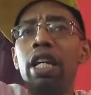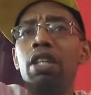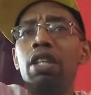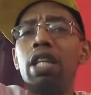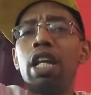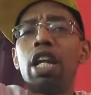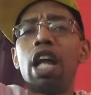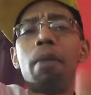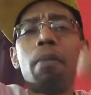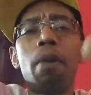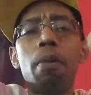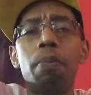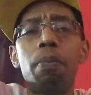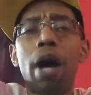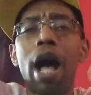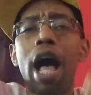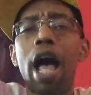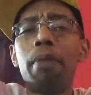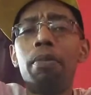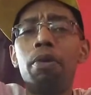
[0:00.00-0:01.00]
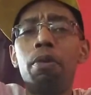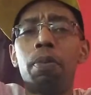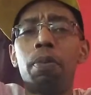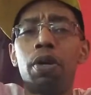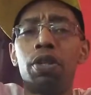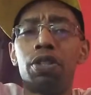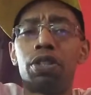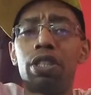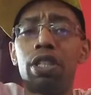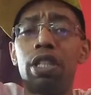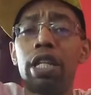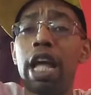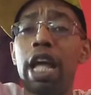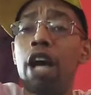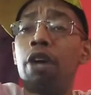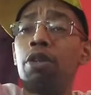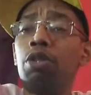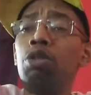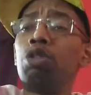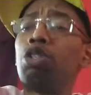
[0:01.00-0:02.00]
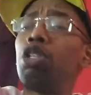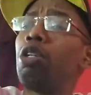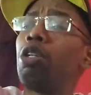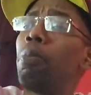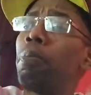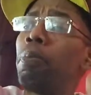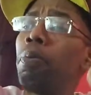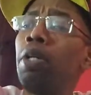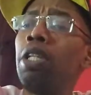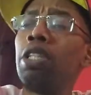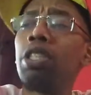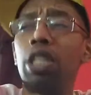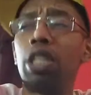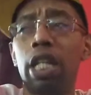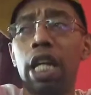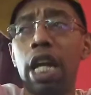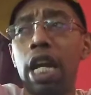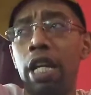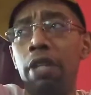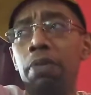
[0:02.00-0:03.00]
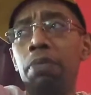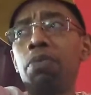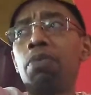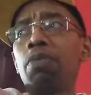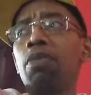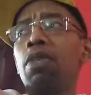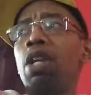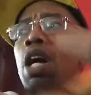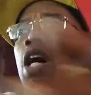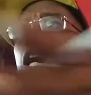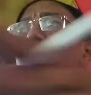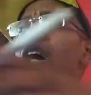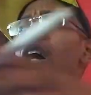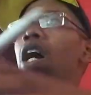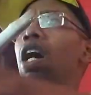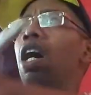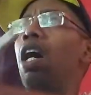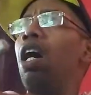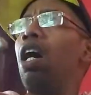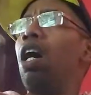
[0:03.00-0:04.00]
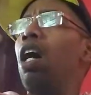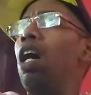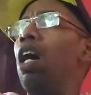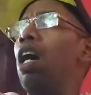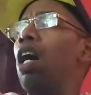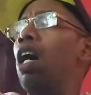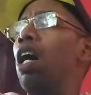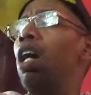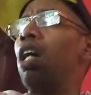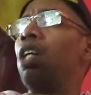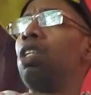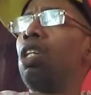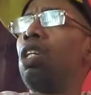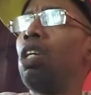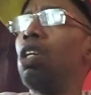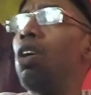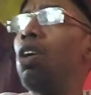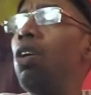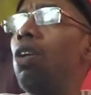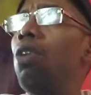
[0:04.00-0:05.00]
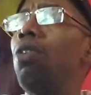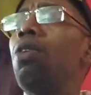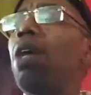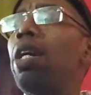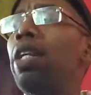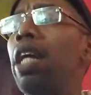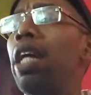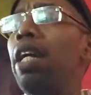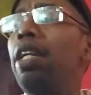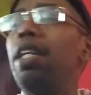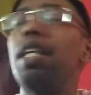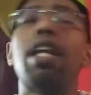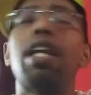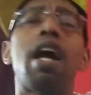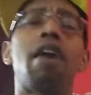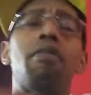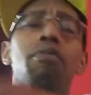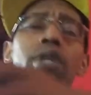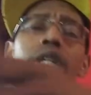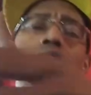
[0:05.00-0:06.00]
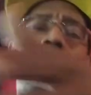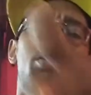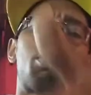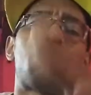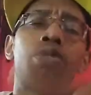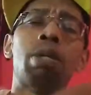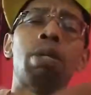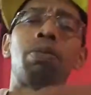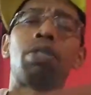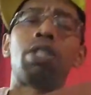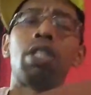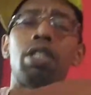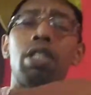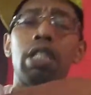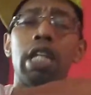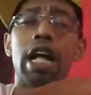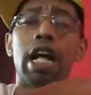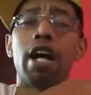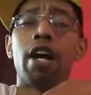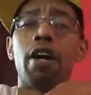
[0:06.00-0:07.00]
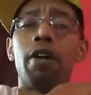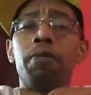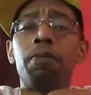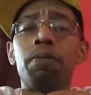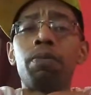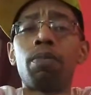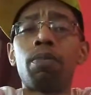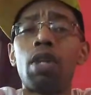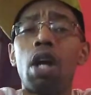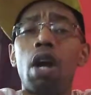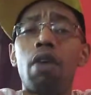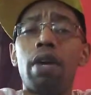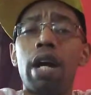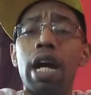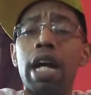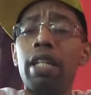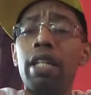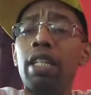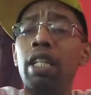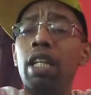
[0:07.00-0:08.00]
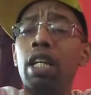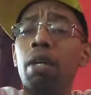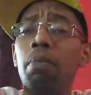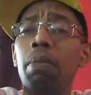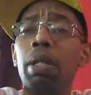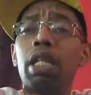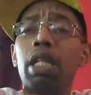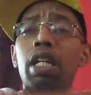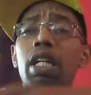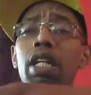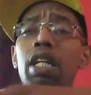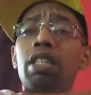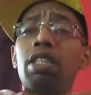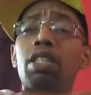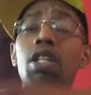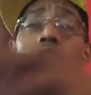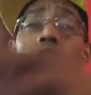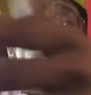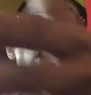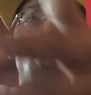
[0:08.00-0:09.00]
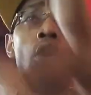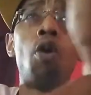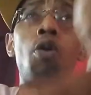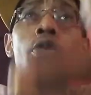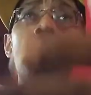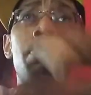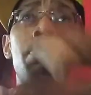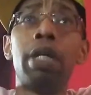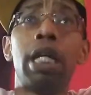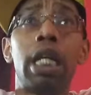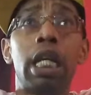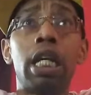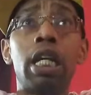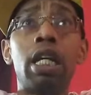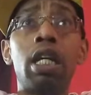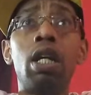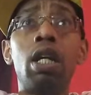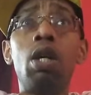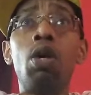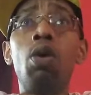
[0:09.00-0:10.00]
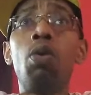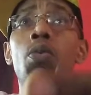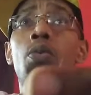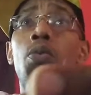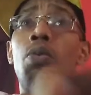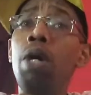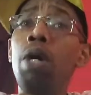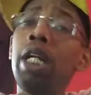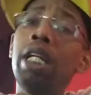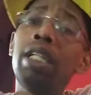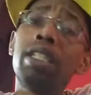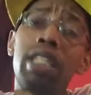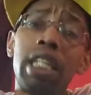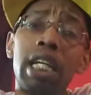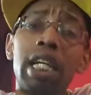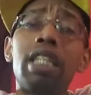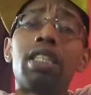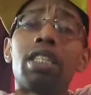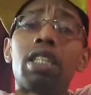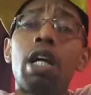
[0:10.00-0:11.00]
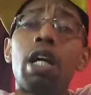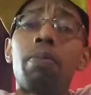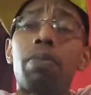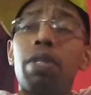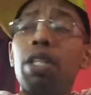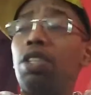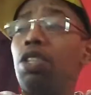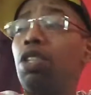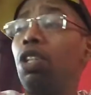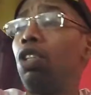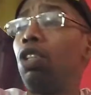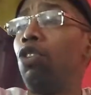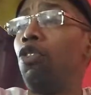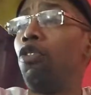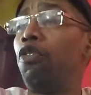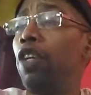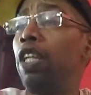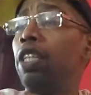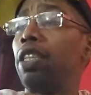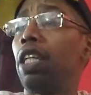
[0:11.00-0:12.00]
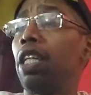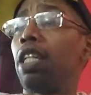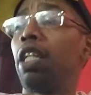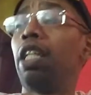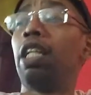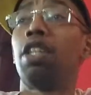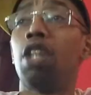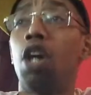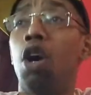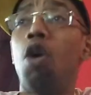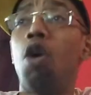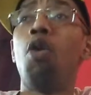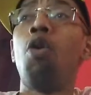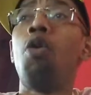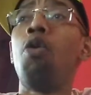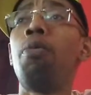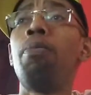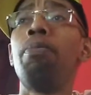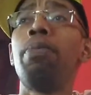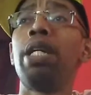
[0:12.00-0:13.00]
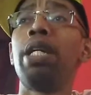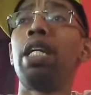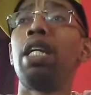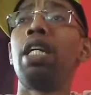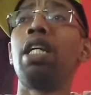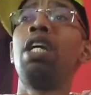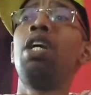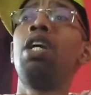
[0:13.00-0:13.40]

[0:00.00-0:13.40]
that I'm a Bible person now. You should appreciate that I read scriptures now. All right? Because the old me would have did something to you physically. The old me